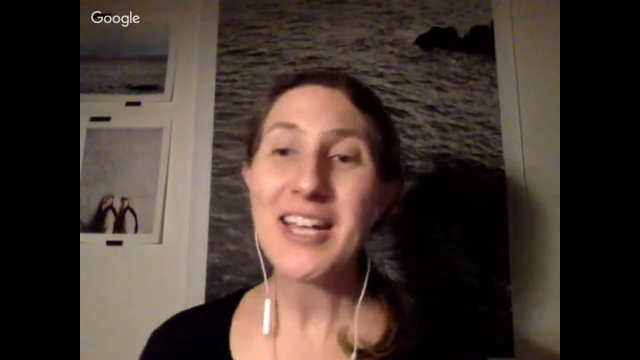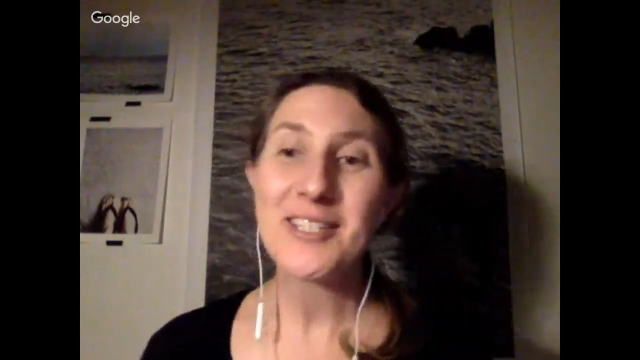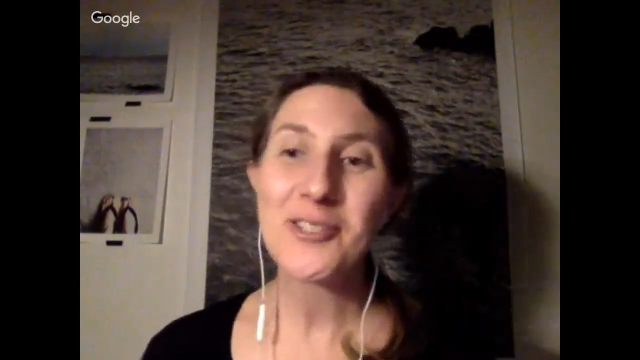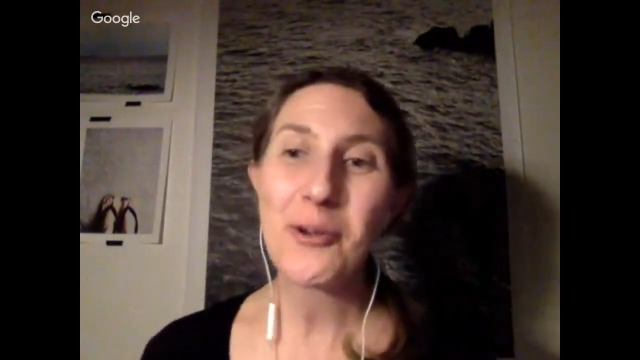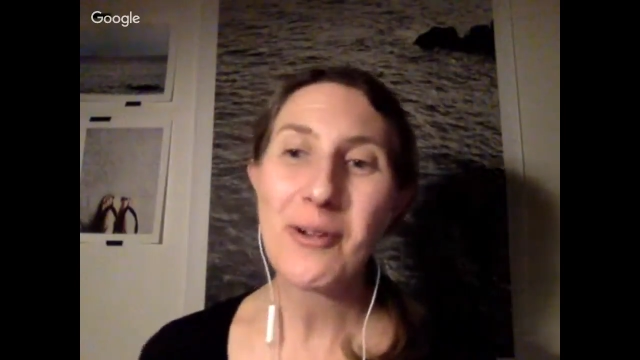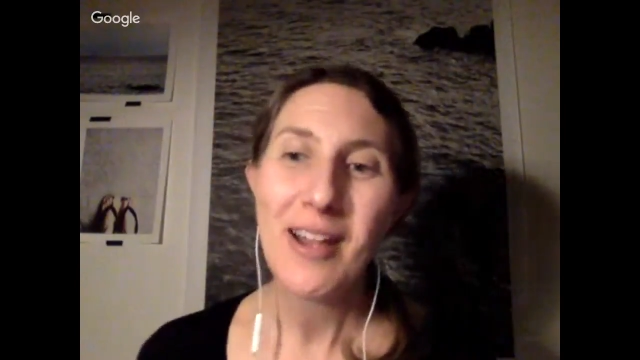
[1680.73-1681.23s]

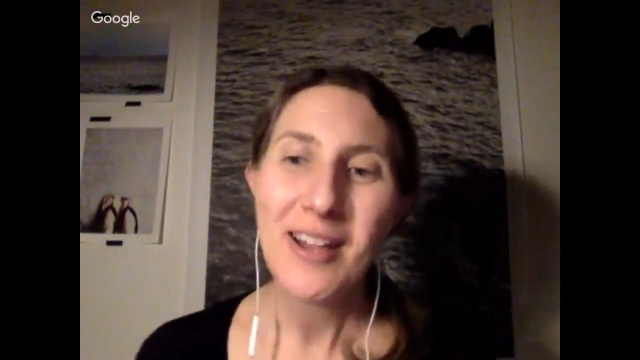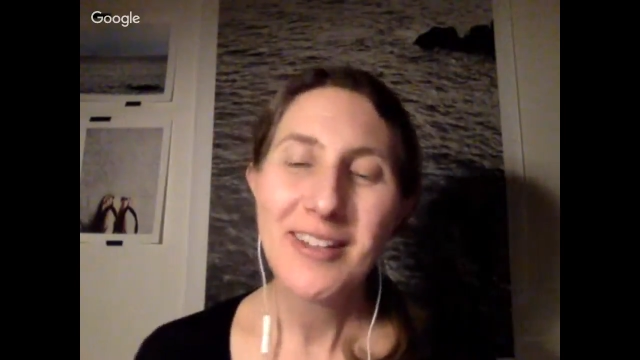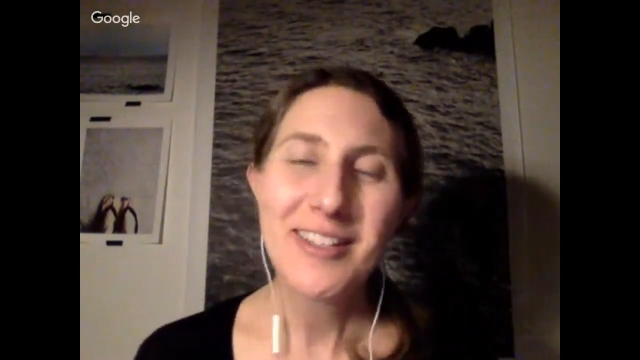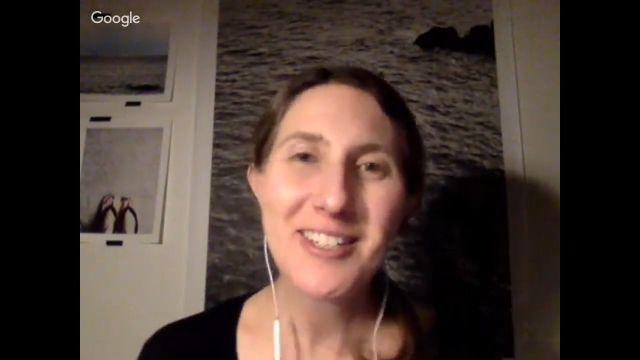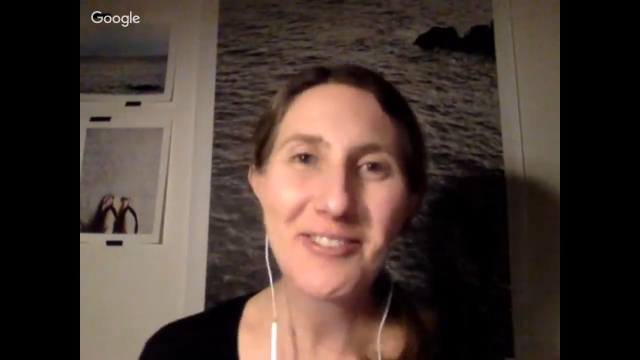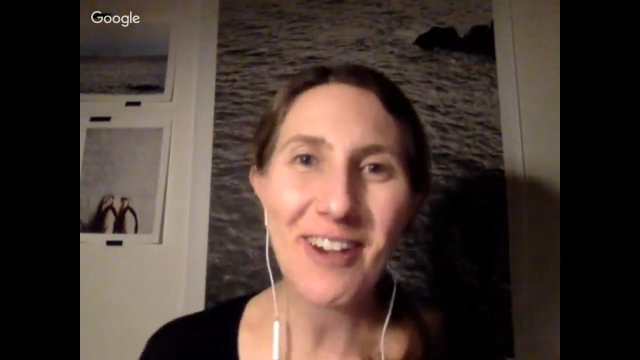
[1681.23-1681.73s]
So
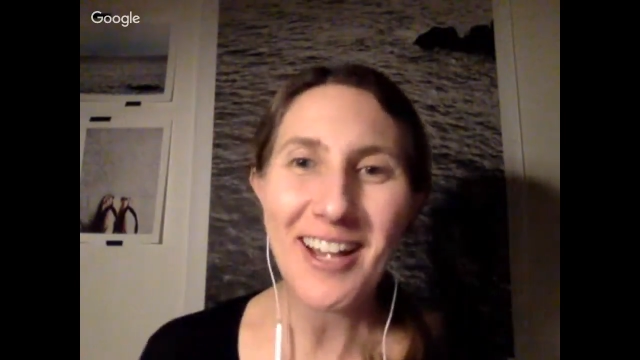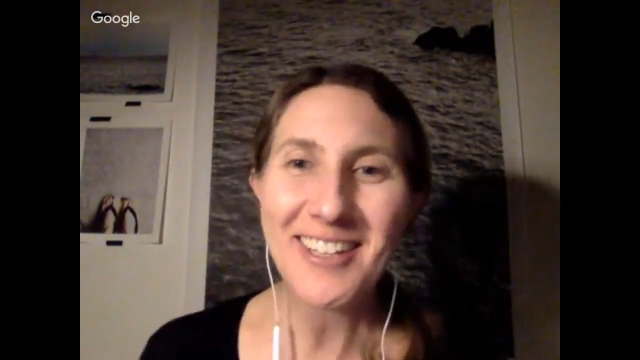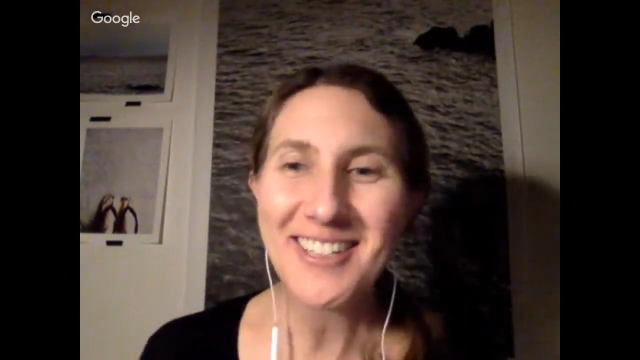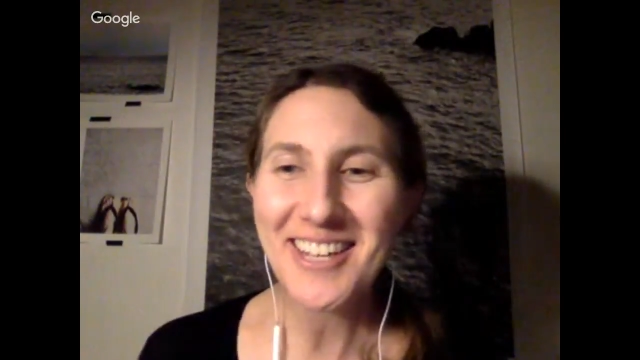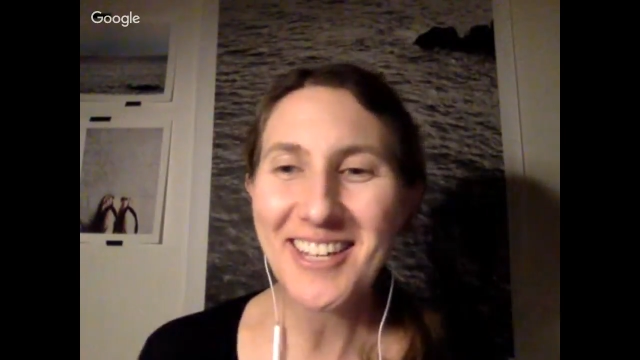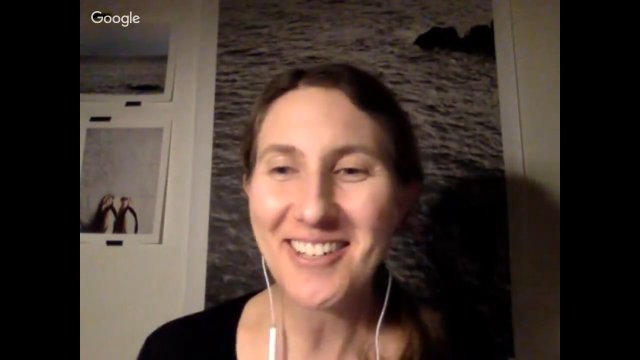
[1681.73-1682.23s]
the
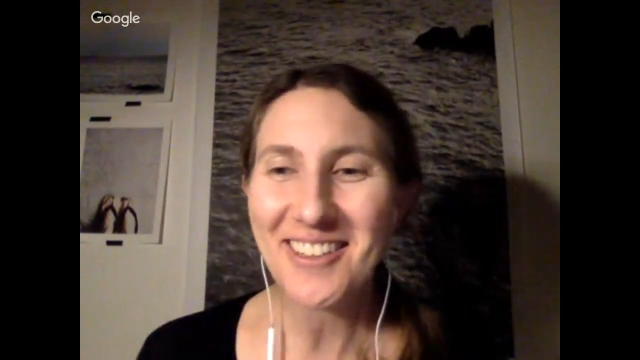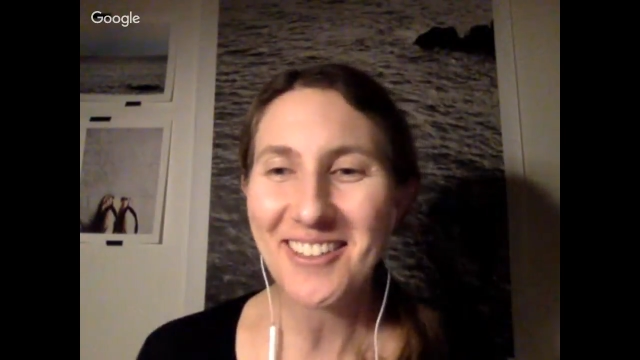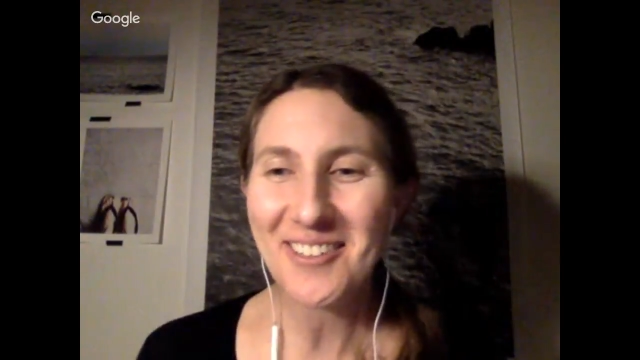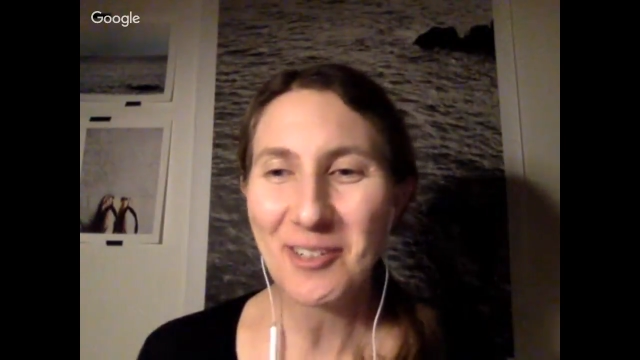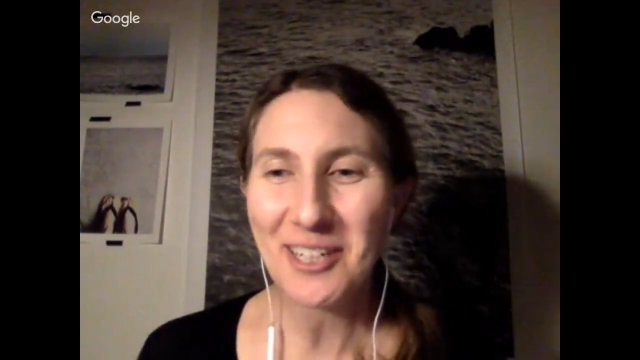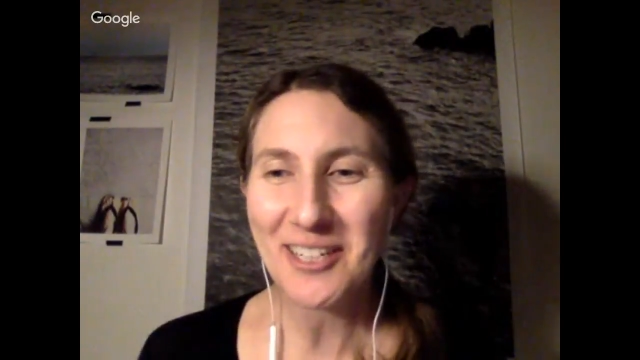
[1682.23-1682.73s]
defiance stage, I think,
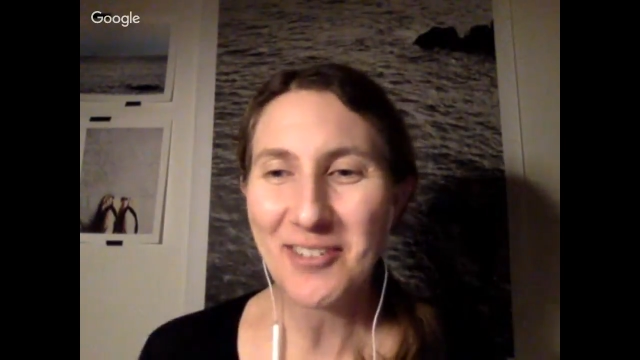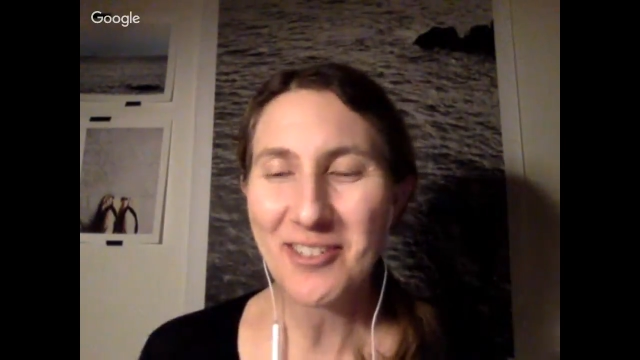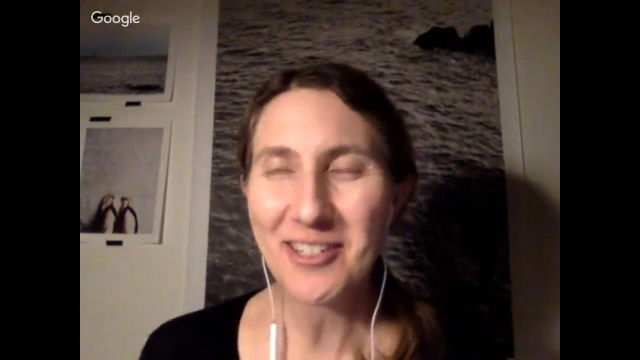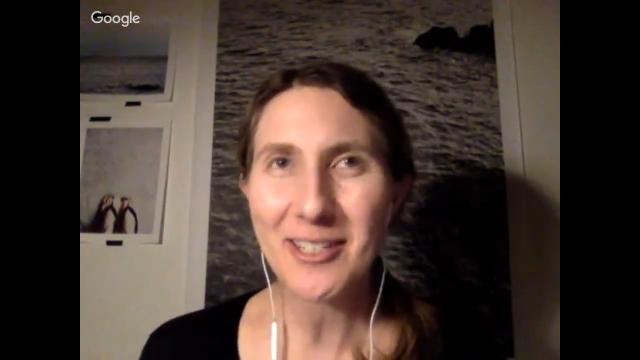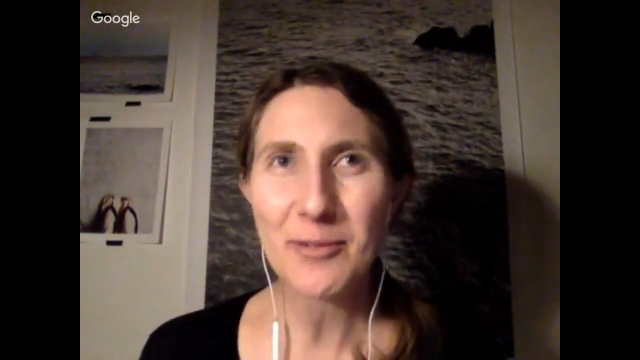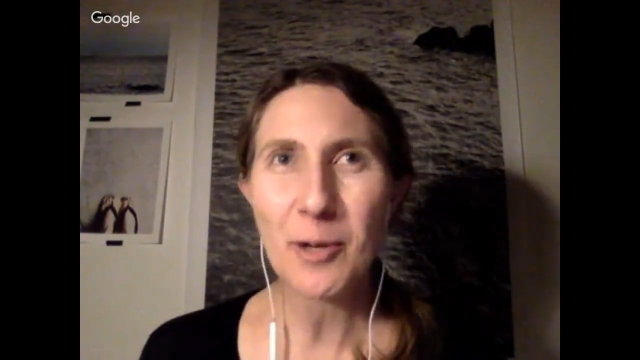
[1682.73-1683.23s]
is really
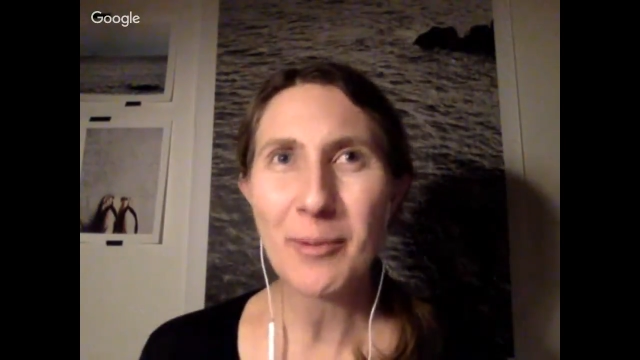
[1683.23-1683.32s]
interesting as well,